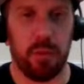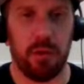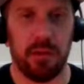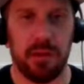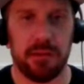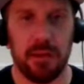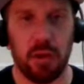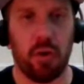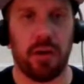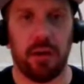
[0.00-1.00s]
ponies, the
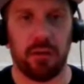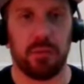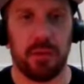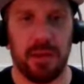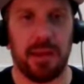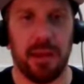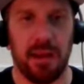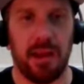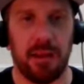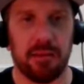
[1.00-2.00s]
Knockouts were
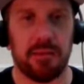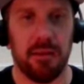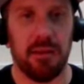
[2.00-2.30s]
kicking ass.